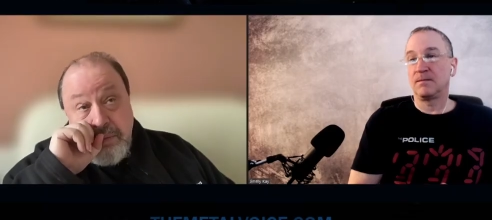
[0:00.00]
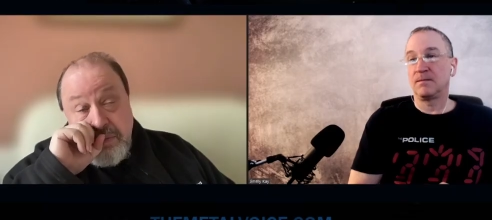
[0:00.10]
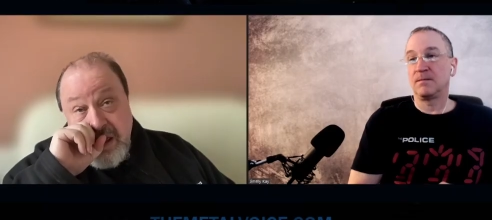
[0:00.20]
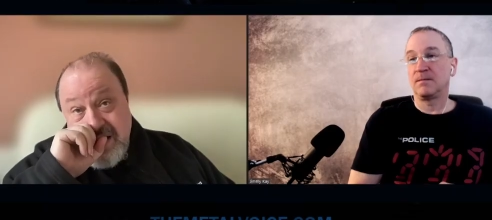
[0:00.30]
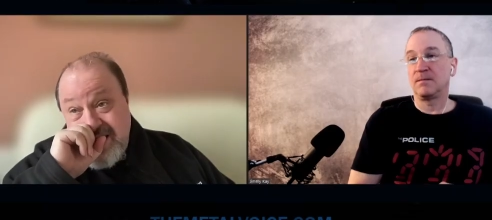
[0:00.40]

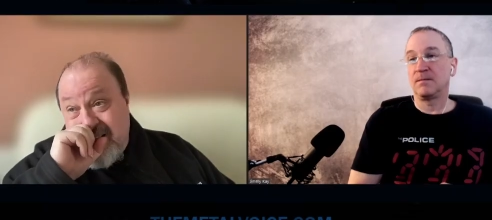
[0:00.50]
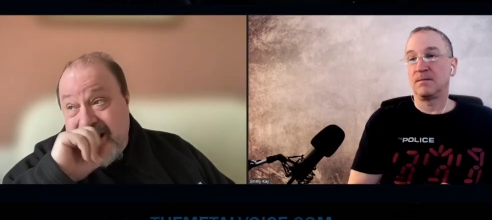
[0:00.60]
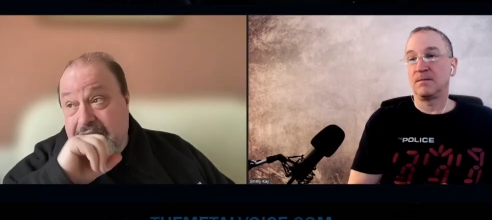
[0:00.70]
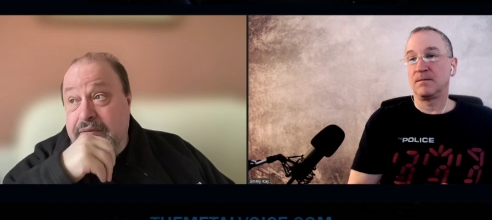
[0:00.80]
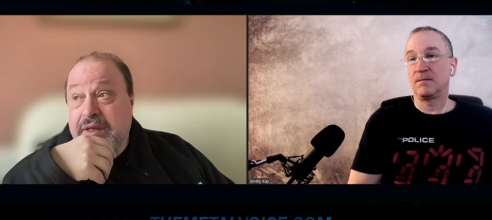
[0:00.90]
Speaker 1: but
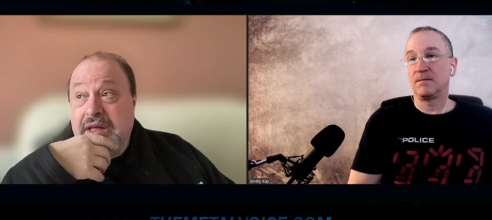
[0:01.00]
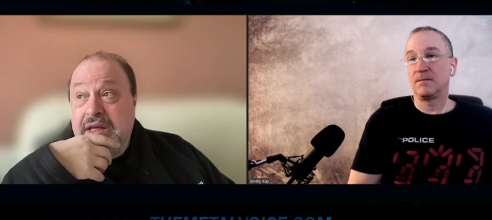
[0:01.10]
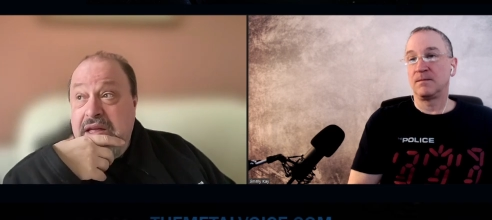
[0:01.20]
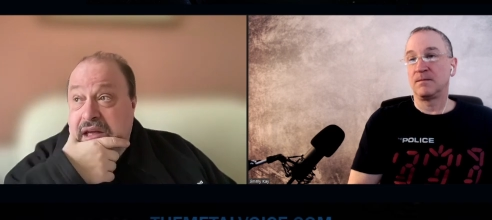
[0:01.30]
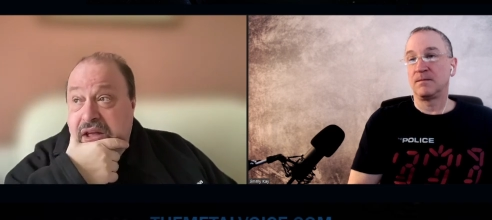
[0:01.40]
uh,
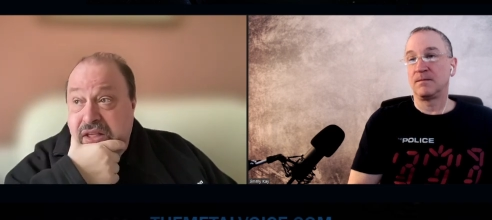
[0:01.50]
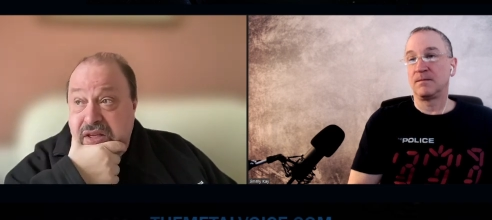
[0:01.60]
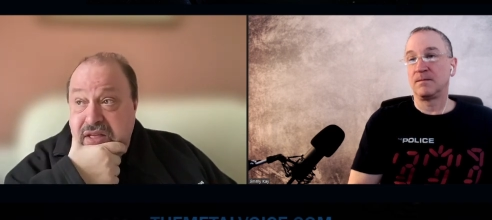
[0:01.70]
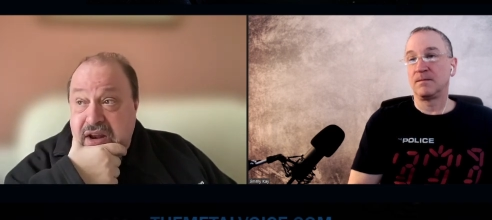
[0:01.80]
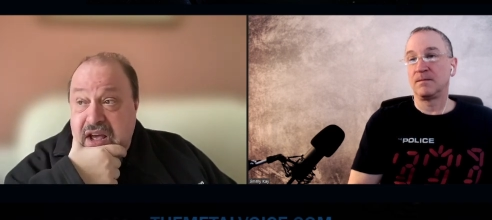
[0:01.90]

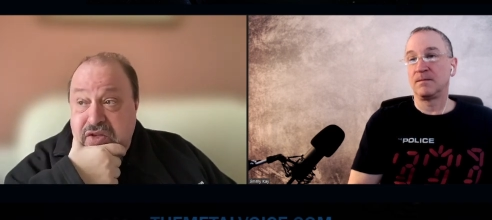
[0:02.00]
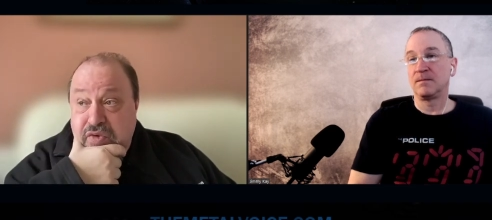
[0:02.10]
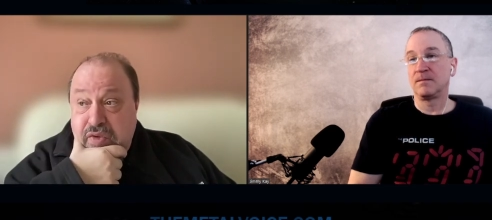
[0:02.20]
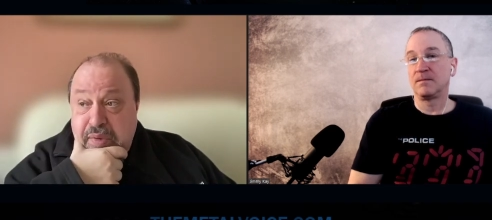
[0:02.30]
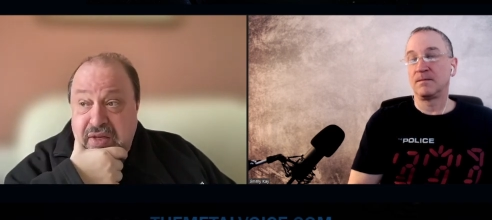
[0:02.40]
just the nature of
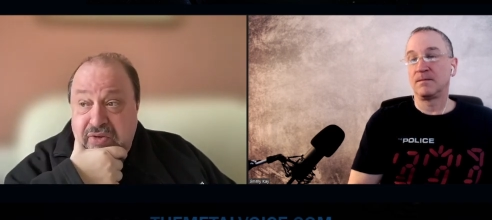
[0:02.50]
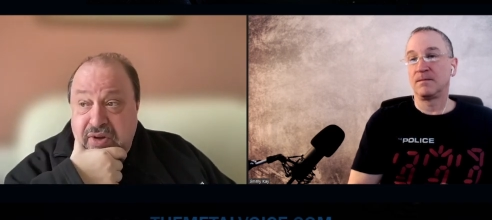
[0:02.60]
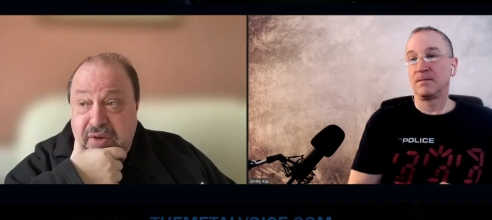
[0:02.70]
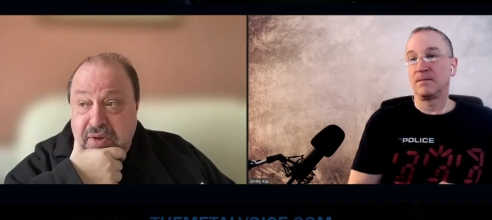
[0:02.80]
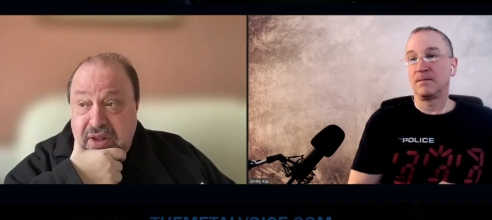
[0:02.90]
the beast,
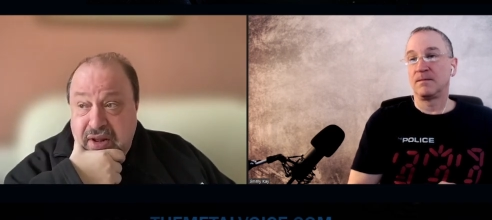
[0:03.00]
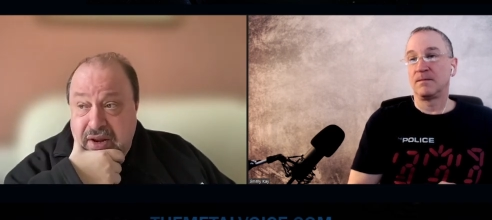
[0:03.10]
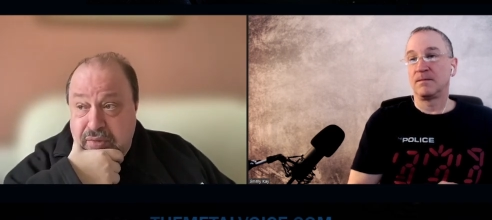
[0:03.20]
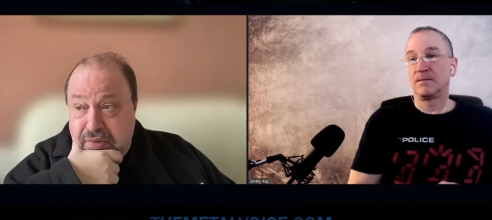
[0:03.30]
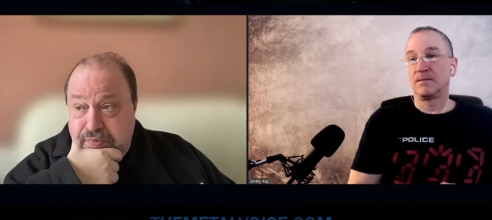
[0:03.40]
really. When dealing
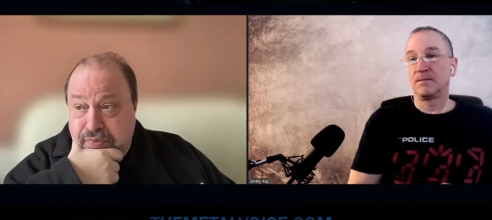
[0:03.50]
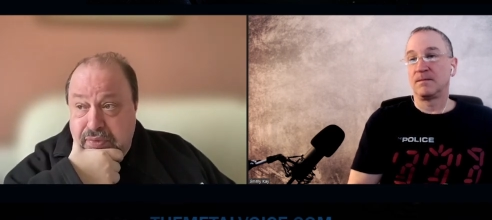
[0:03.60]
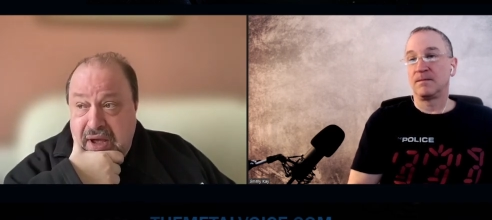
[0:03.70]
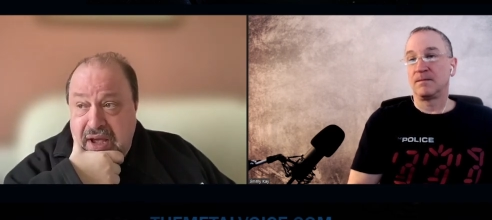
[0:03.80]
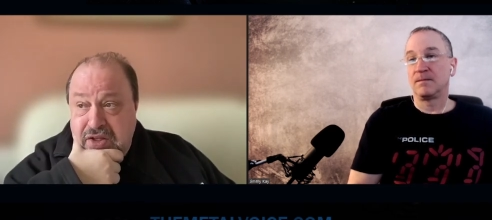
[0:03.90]
with
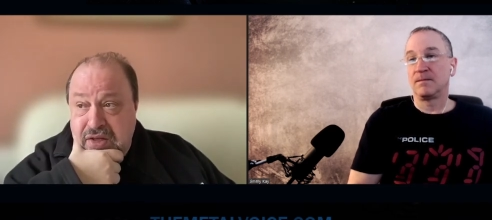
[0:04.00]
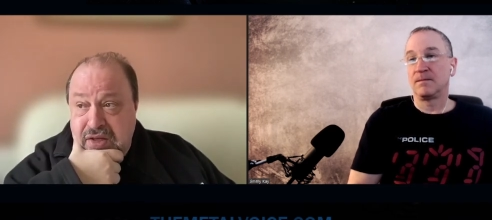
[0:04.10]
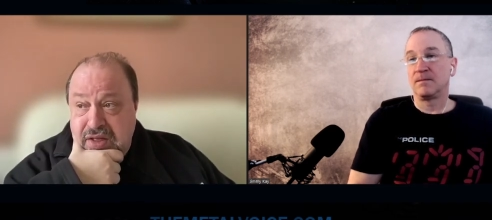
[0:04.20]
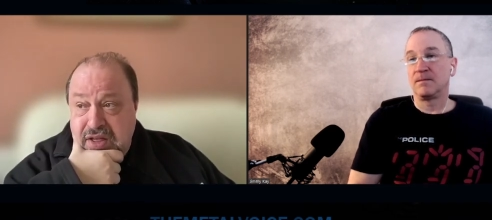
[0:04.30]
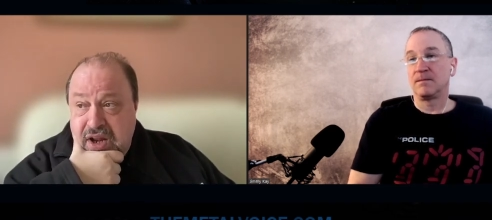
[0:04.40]

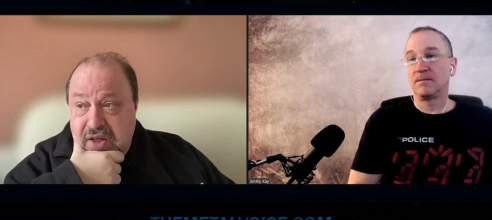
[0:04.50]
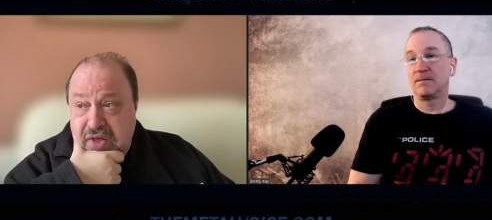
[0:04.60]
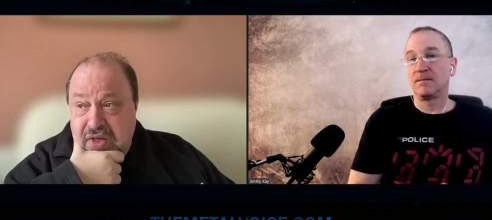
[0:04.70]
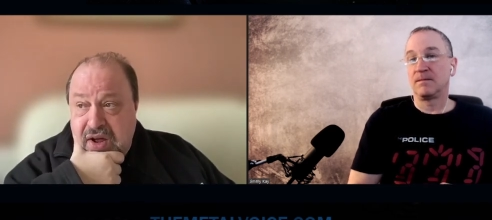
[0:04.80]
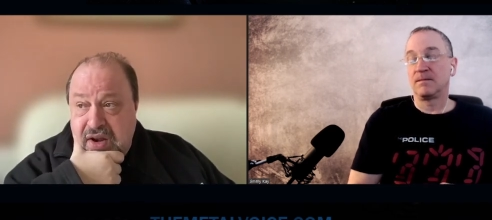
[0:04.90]
majors, and you know you
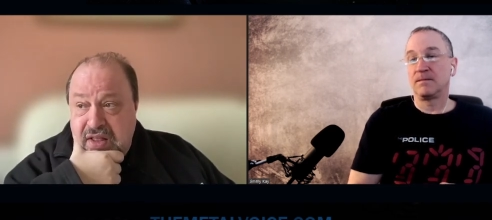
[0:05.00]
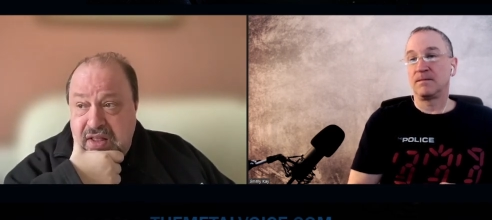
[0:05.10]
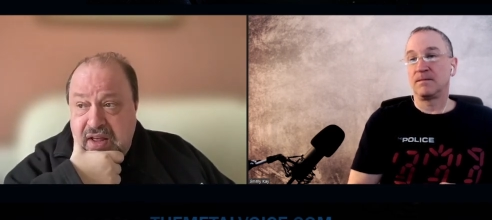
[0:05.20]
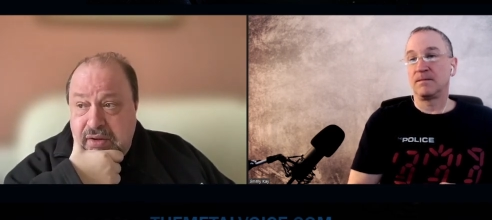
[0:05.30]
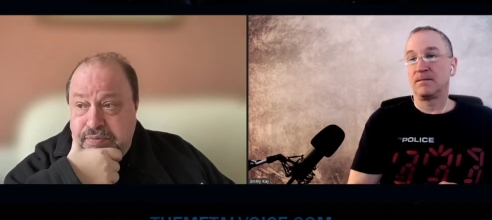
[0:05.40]
sign a
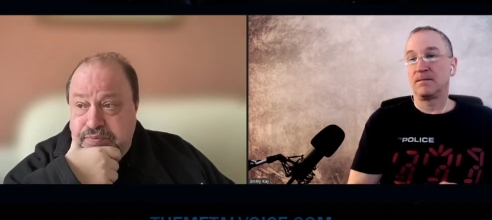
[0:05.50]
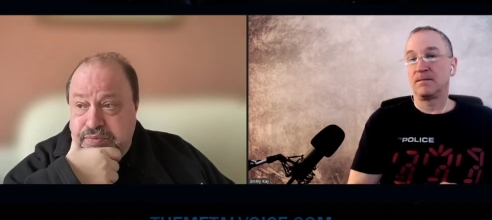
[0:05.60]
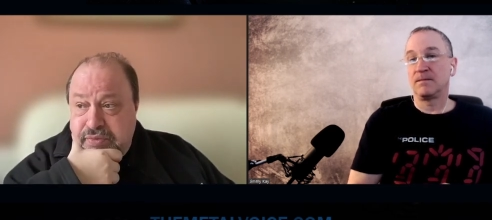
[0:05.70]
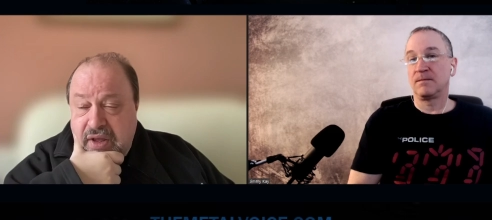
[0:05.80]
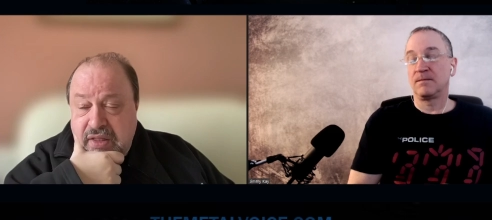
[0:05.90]
deal
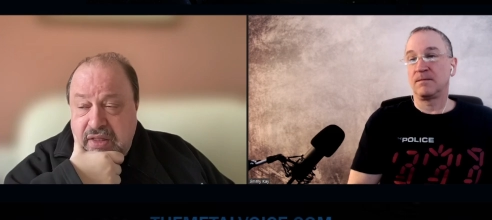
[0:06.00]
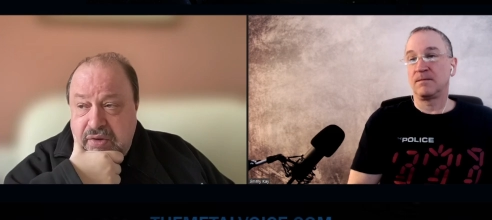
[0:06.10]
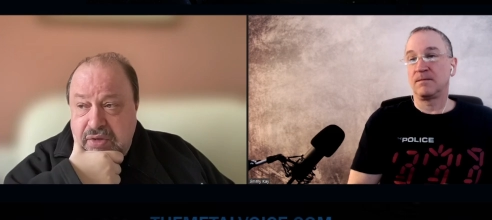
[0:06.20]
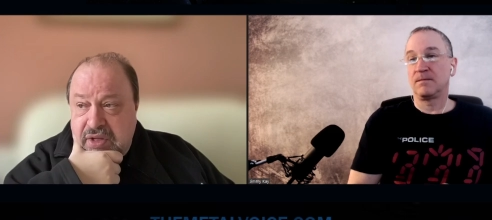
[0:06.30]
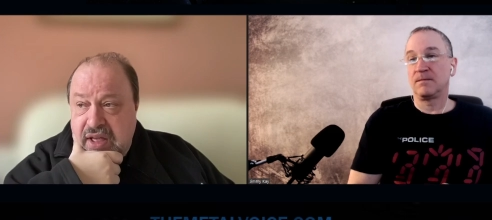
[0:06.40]
in
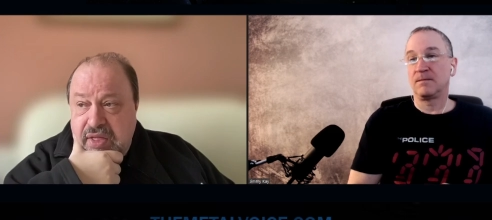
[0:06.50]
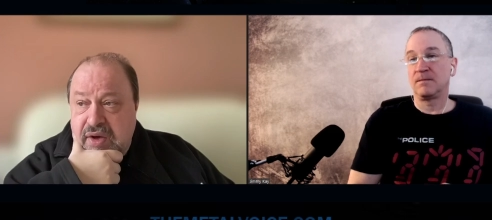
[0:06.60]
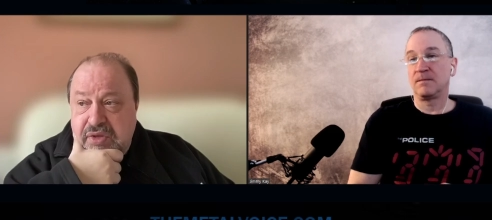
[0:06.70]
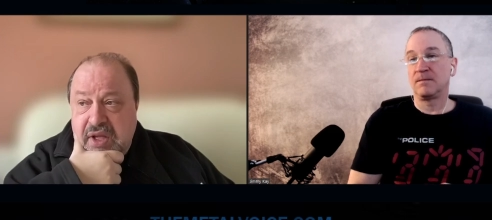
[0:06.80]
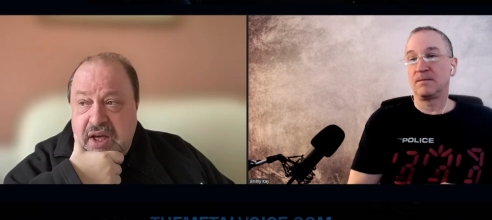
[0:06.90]
those in
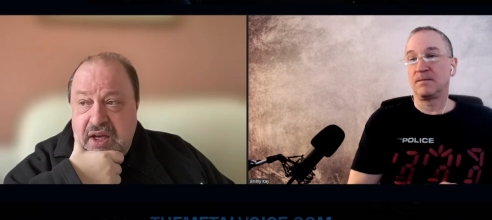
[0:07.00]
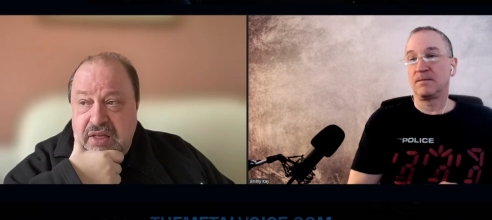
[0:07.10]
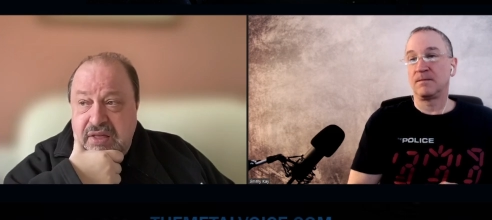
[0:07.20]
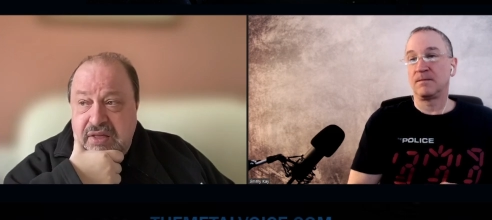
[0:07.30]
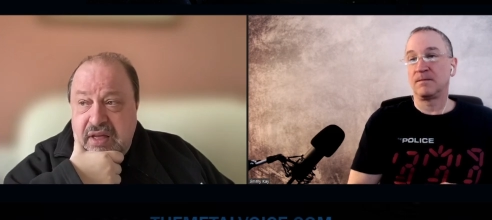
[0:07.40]
those
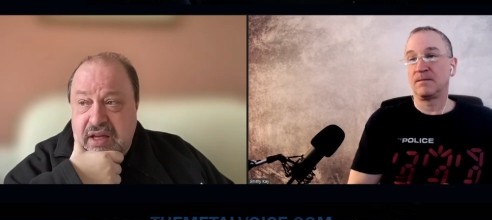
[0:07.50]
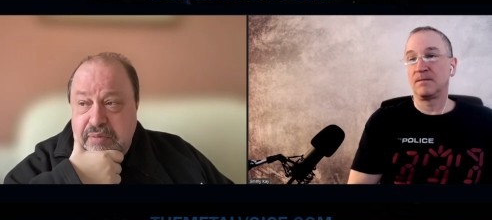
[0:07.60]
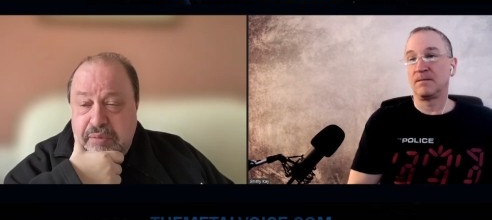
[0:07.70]
days uh, in